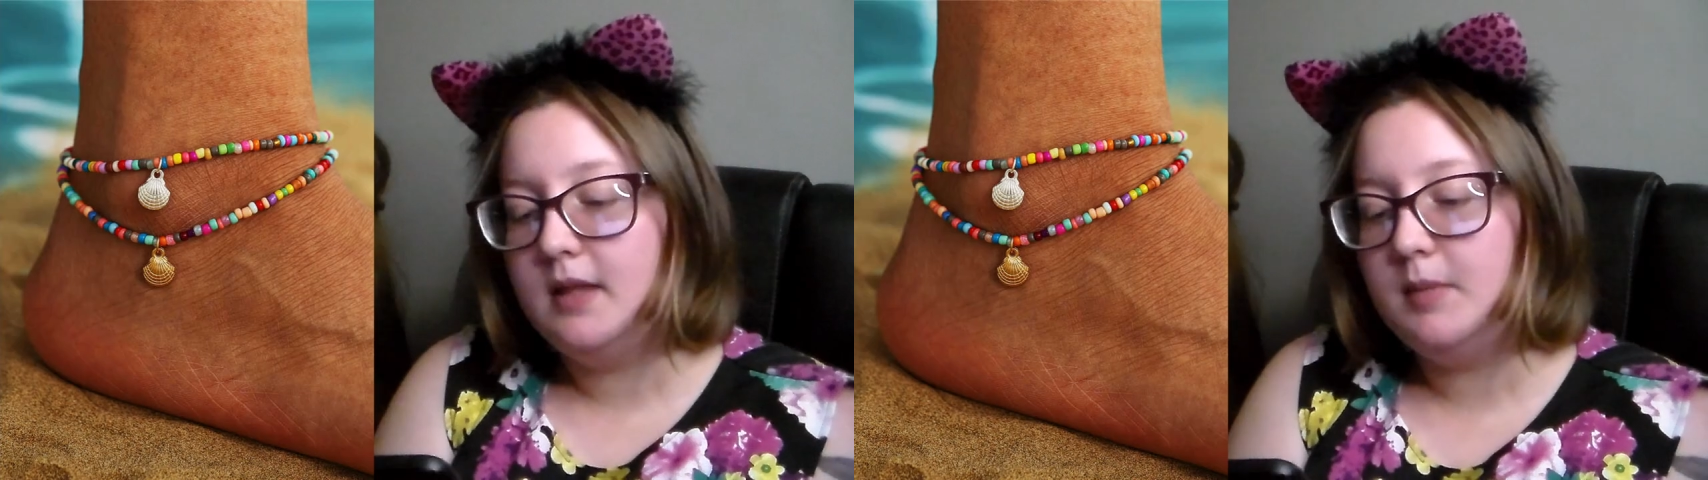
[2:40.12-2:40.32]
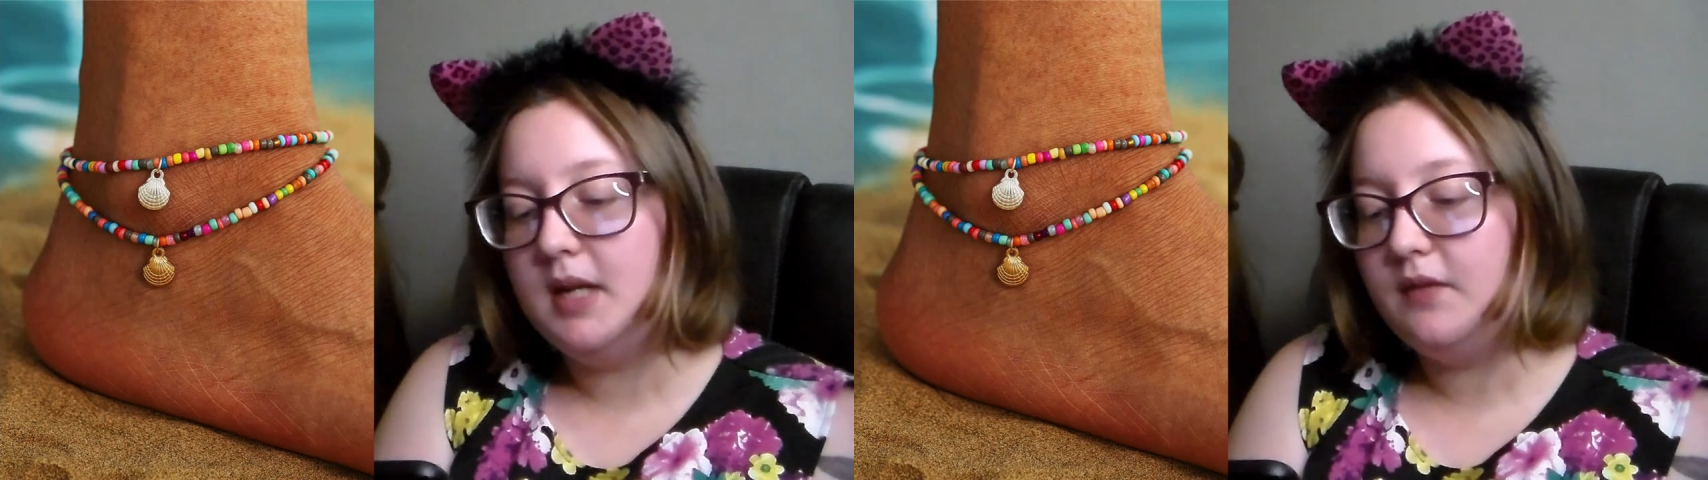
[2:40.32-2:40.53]

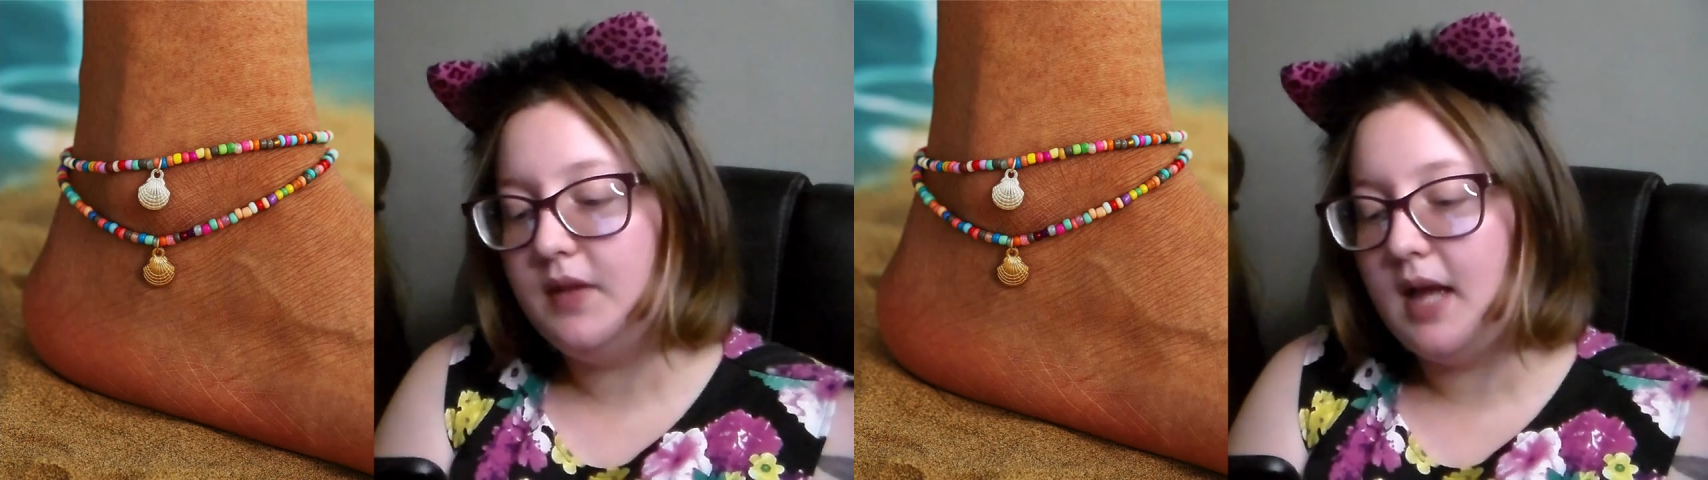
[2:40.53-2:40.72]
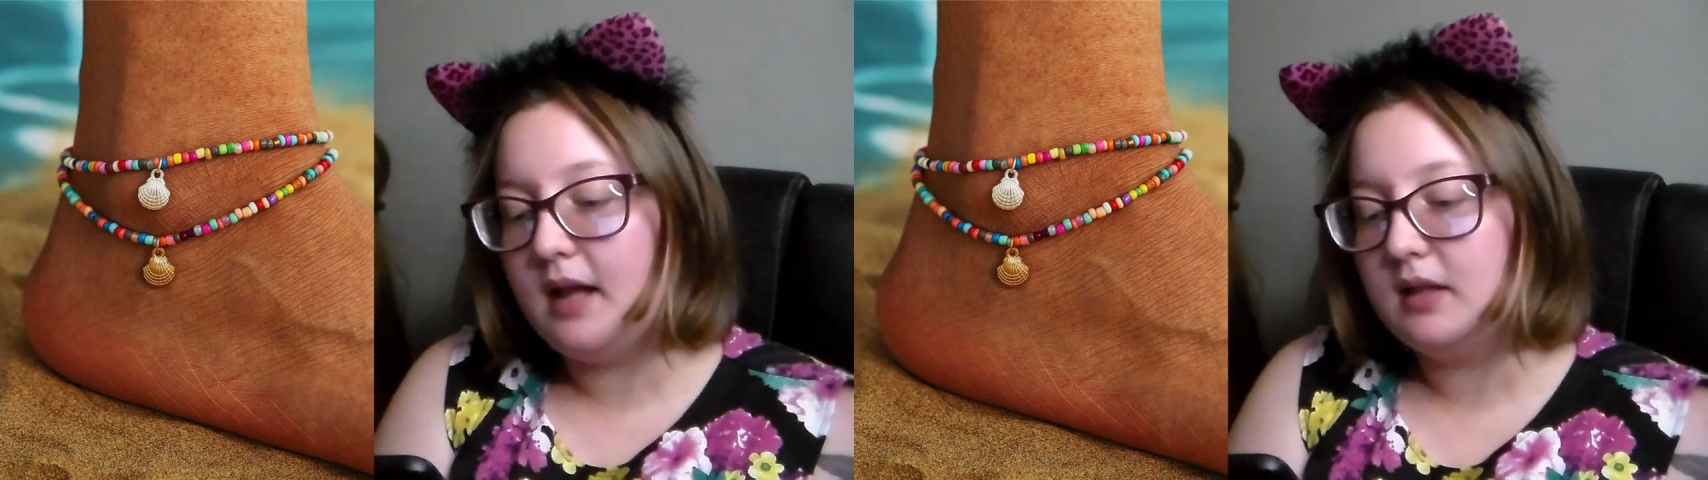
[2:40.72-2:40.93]
And the meaning
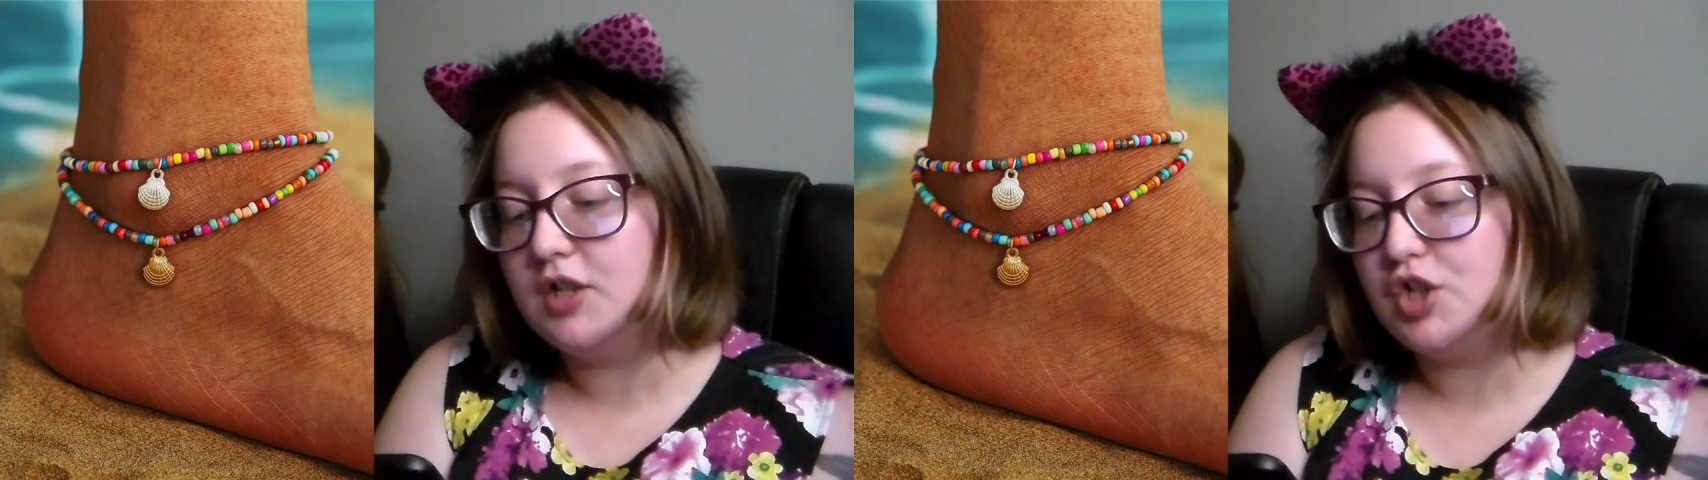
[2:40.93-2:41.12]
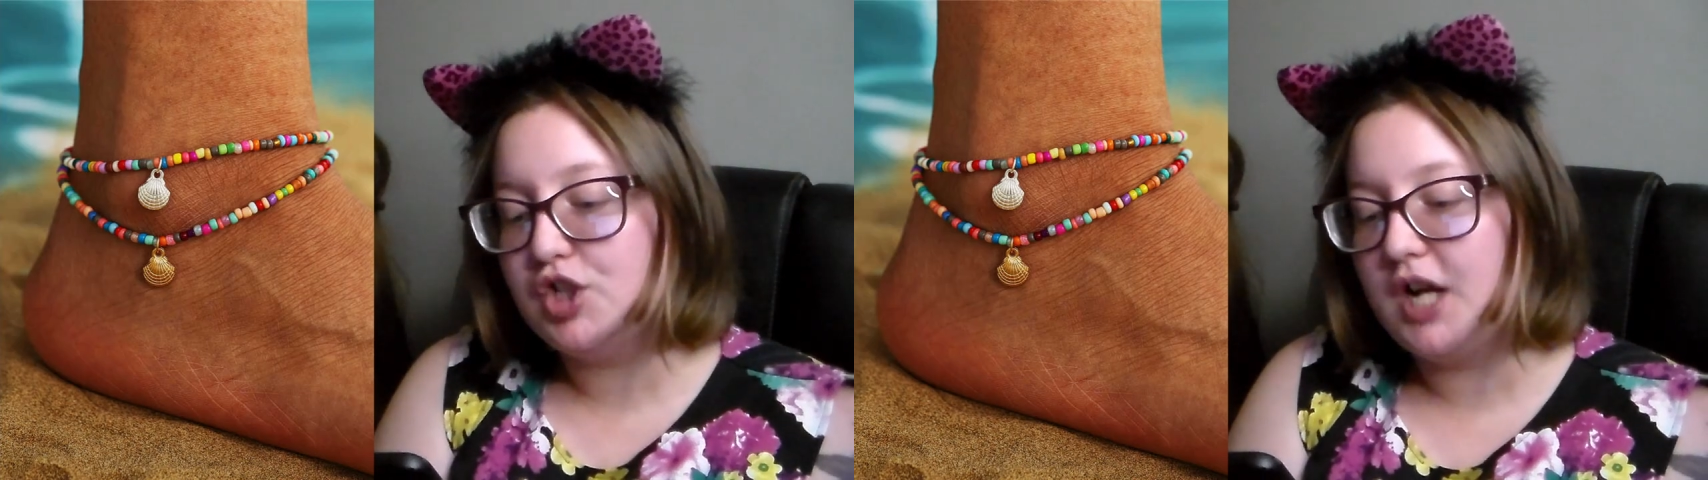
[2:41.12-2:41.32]
of the
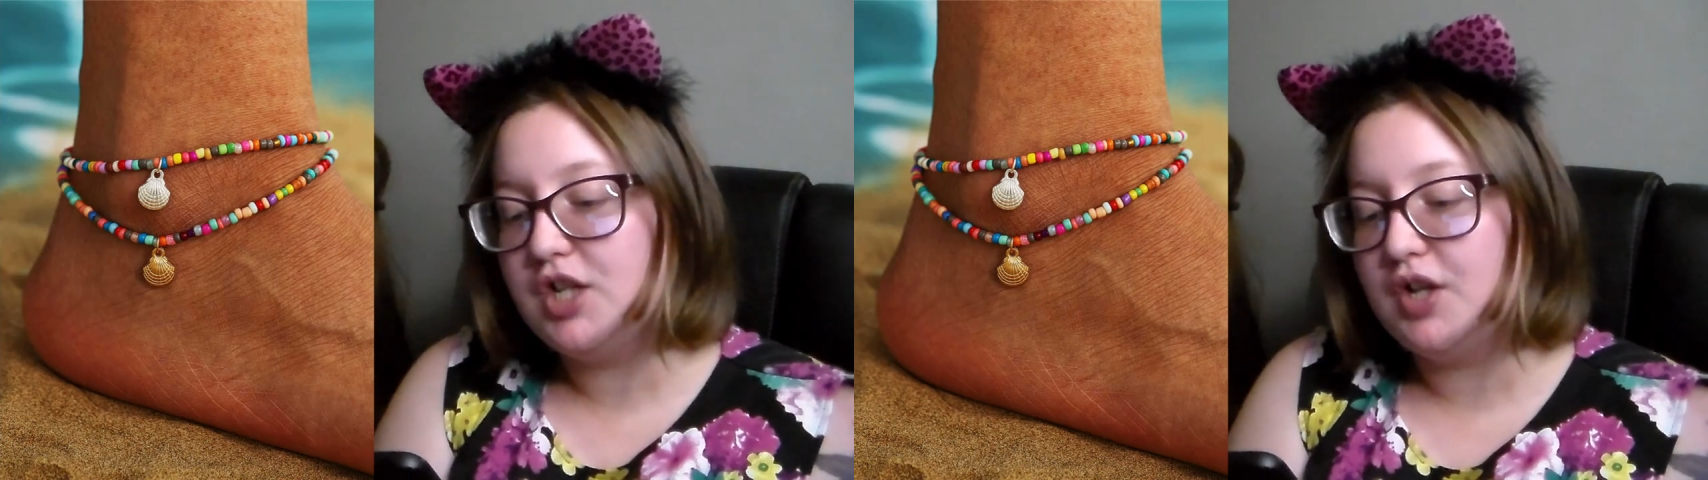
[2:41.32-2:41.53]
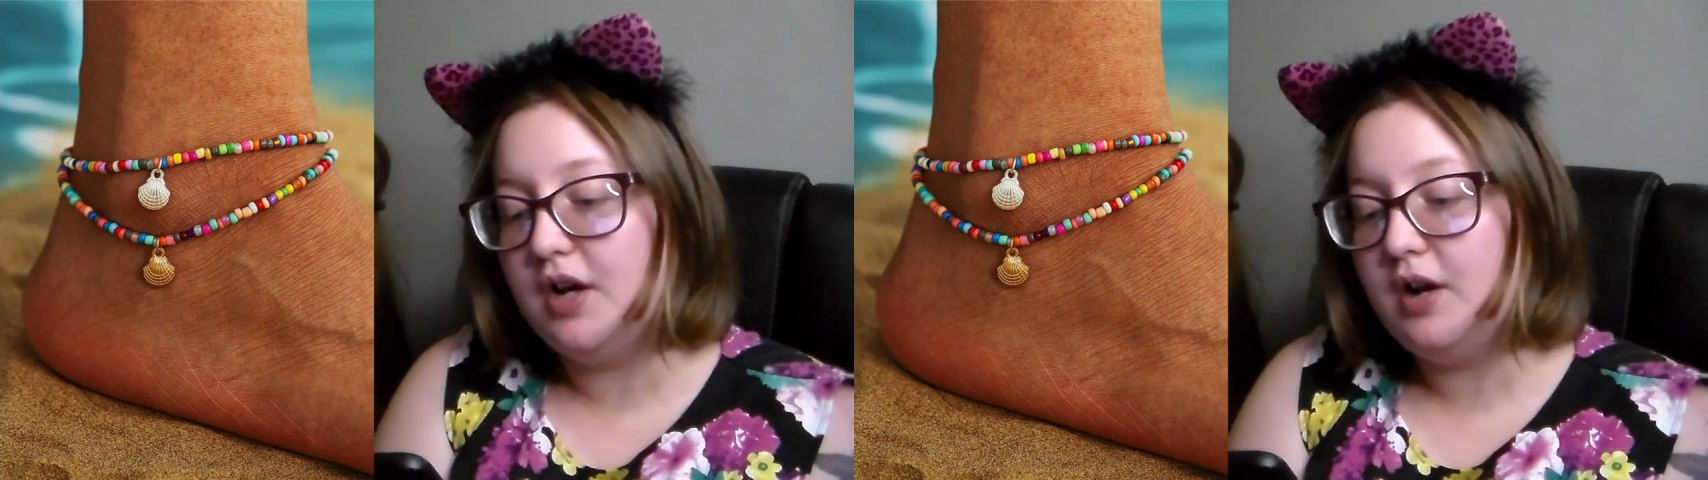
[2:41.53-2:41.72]
anklets
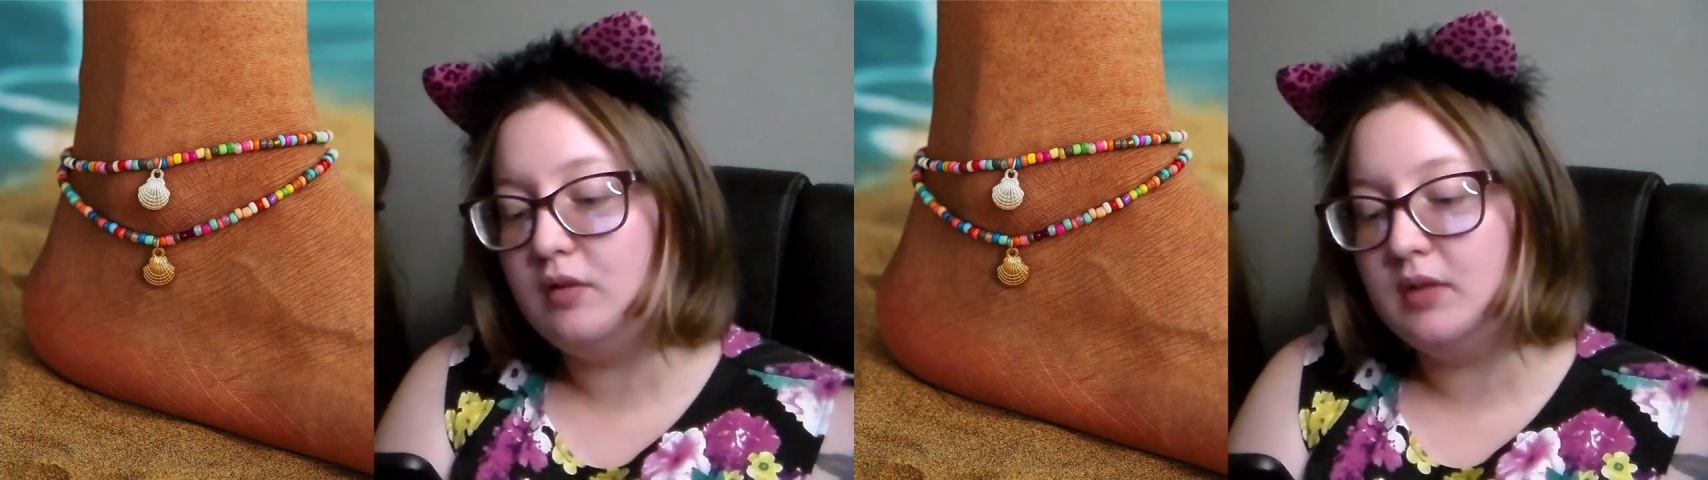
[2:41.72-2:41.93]
changed not